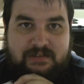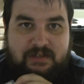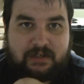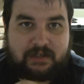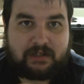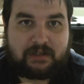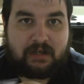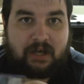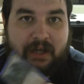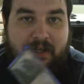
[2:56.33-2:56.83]

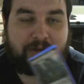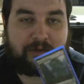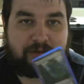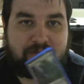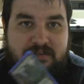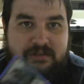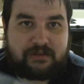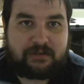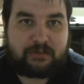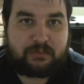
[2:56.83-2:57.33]
I go
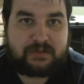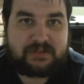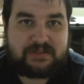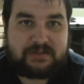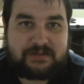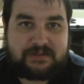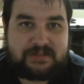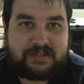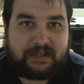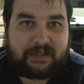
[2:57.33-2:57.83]
to the
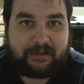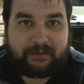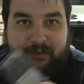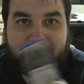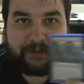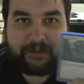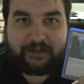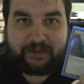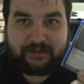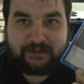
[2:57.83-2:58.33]
Wizard's
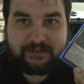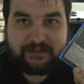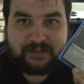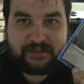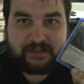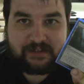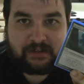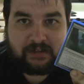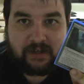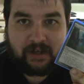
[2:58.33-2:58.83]
Tower, and
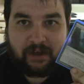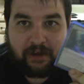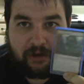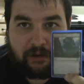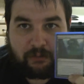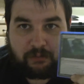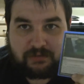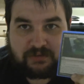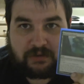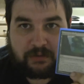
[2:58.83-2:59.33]

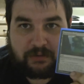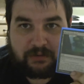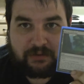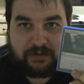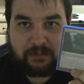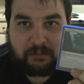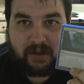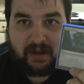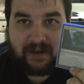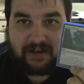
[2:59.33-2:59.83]
was going
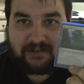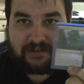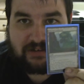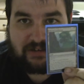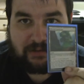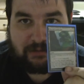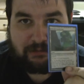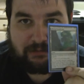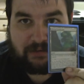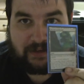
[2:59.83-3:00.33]
through the box.
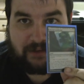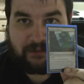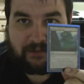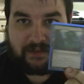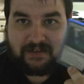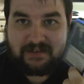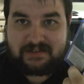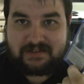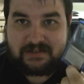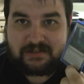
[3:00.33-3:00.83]
Found
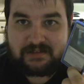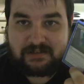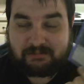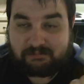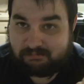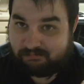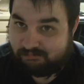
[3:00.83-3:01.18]
this.